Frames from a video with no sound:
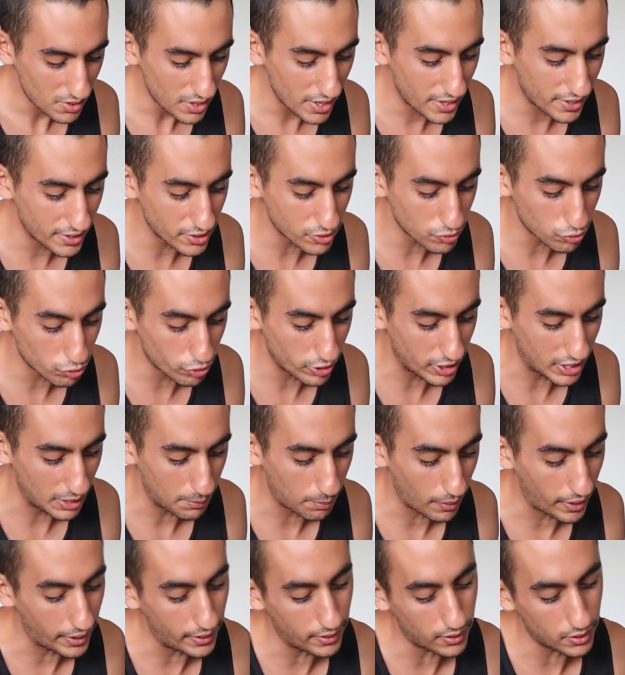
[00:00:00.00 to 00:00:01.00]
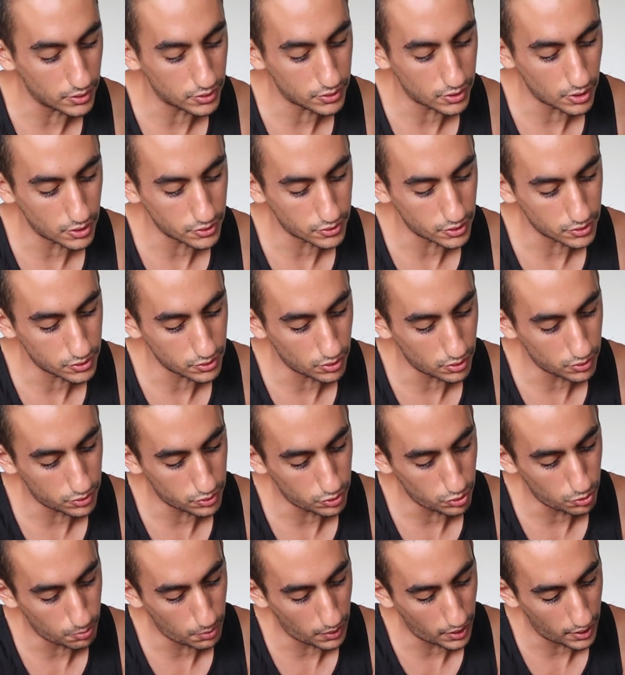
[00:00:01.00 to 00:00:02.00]
It is really painless, so it's just not
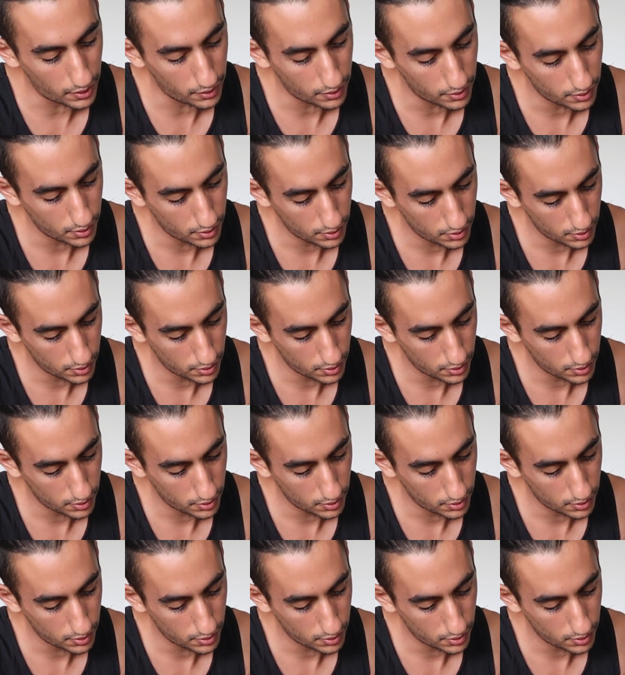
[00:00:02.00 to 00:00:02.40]
too bad.